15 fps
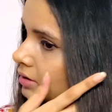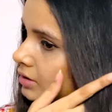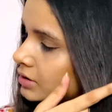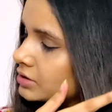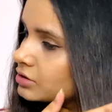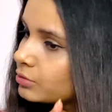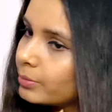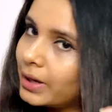
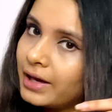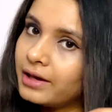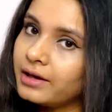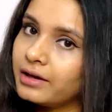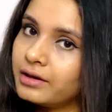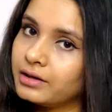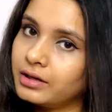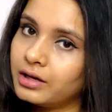So my
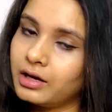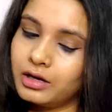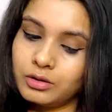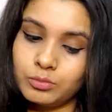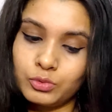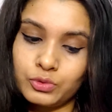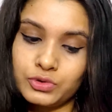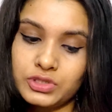hair are
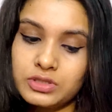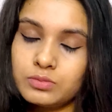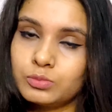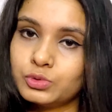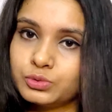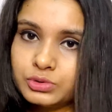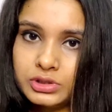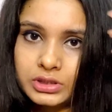more
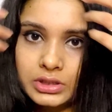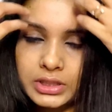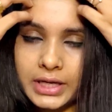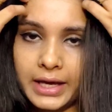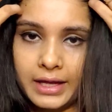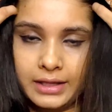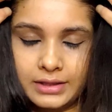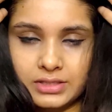smoother
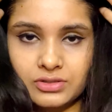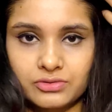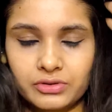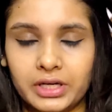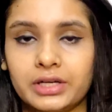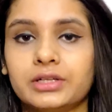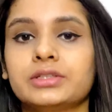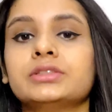and
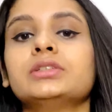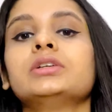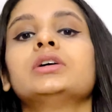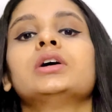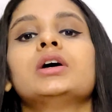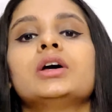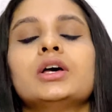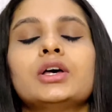straighter.
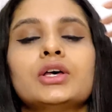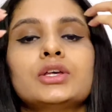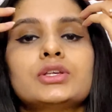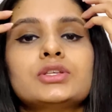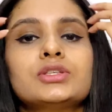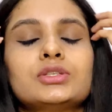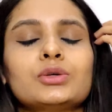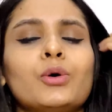
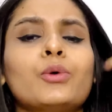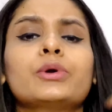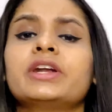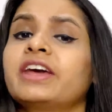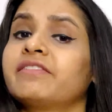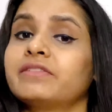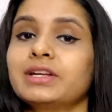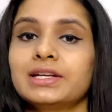So
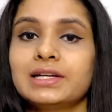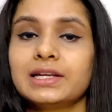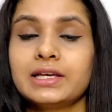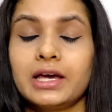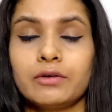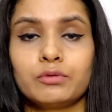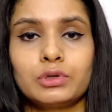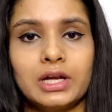definitely
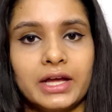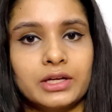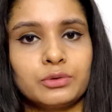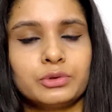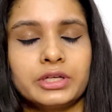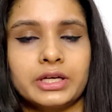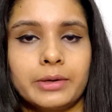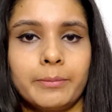I would like to
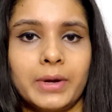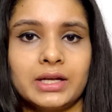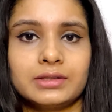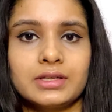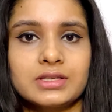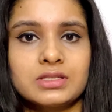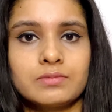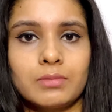recommend
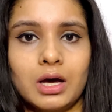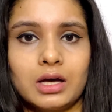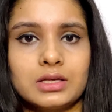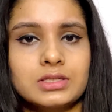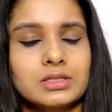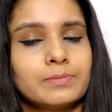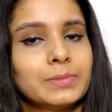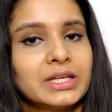this
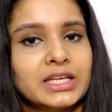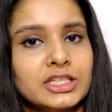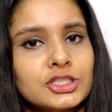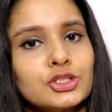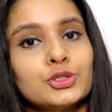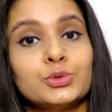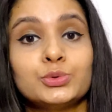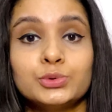mask. Please
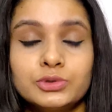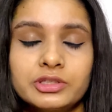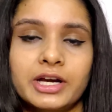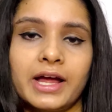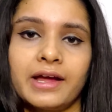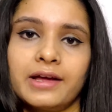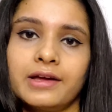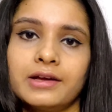do
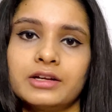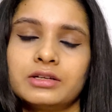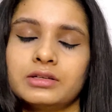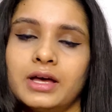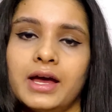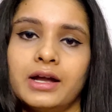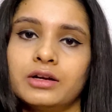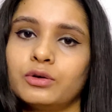try it
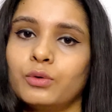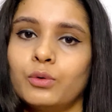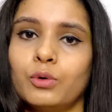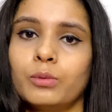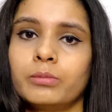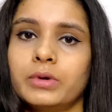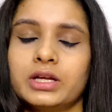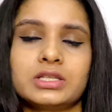at
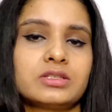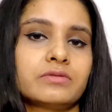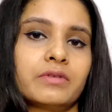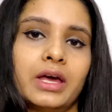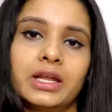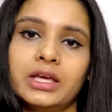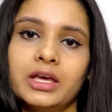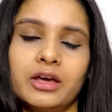home. It's
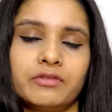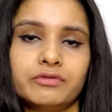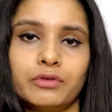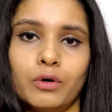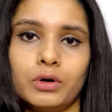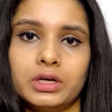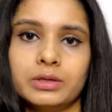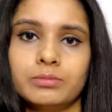very
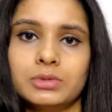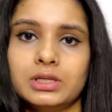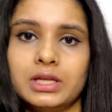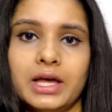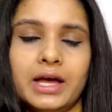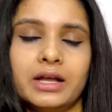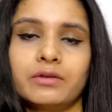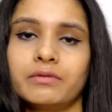affordable
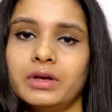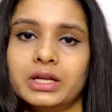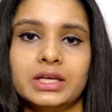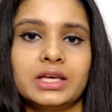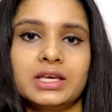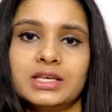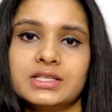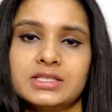and very
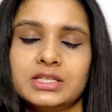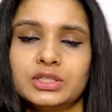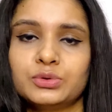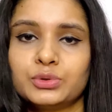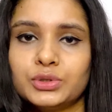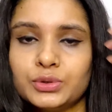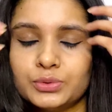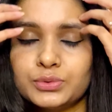easy to
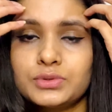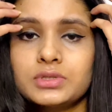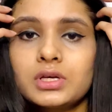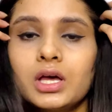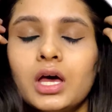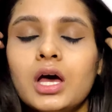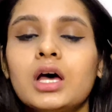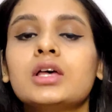use.
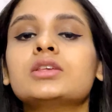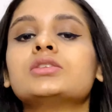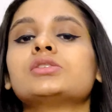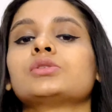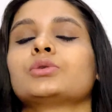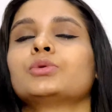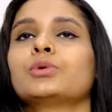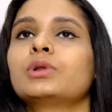
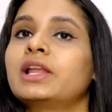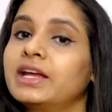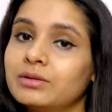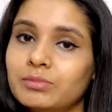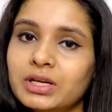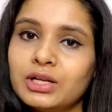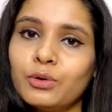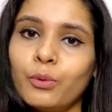So let
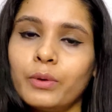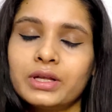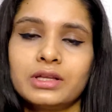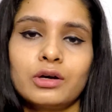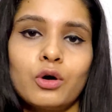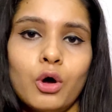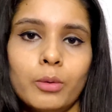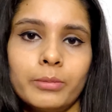me know in the
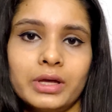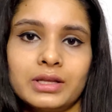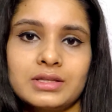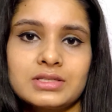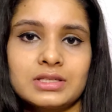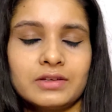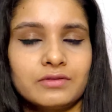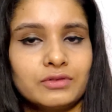
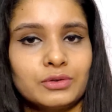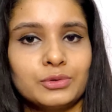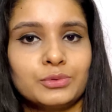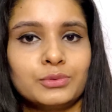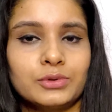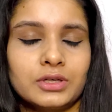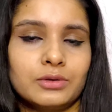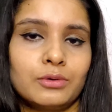comments if
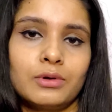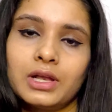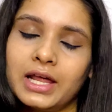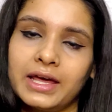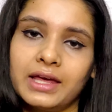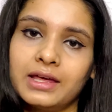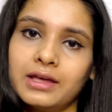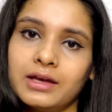you
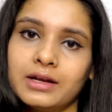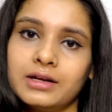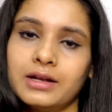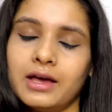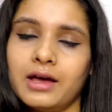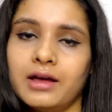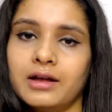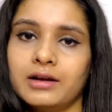like it
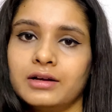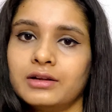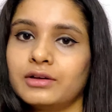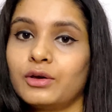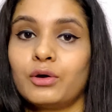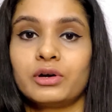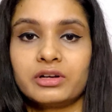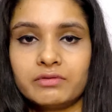and
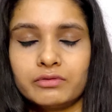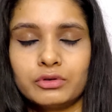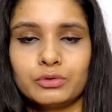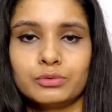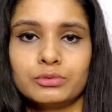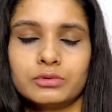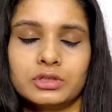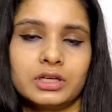your
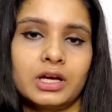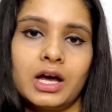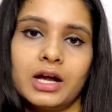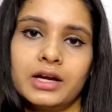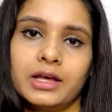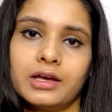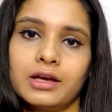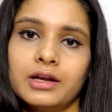review
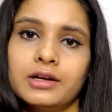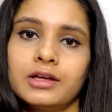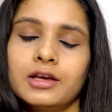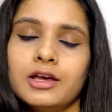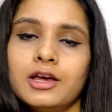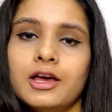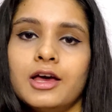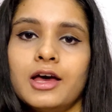regarding it.
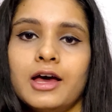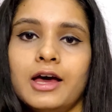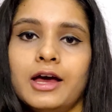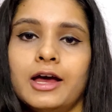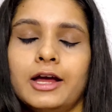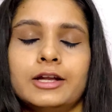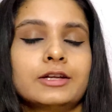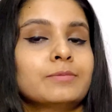
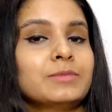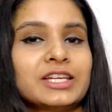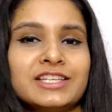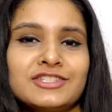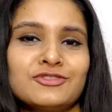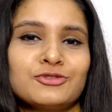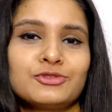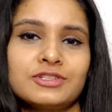And please
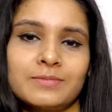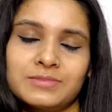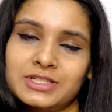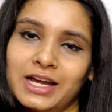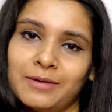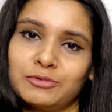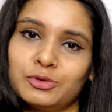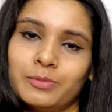do
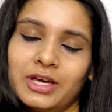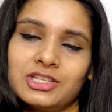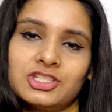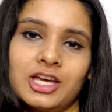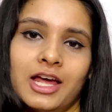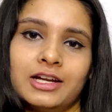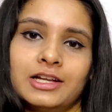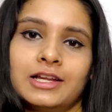subscribe to my
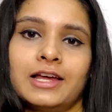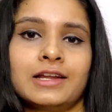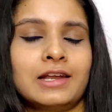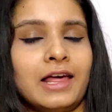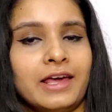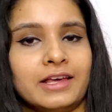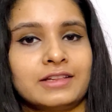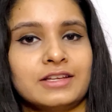channel and
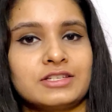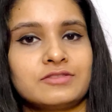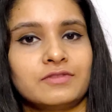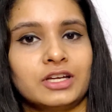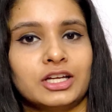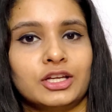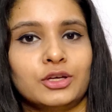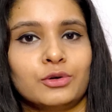like this
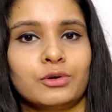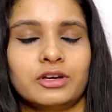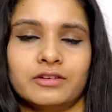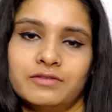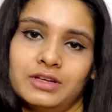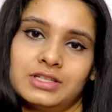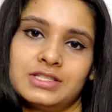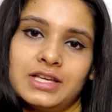video if
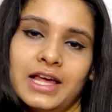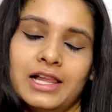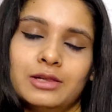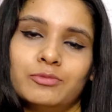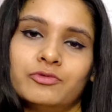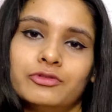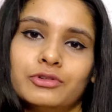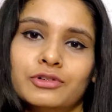it's
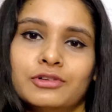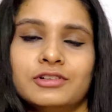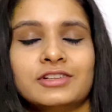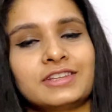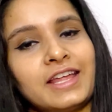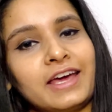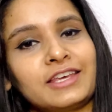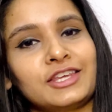helpful.
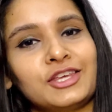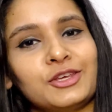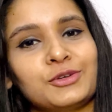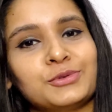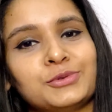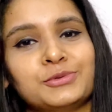Thank you.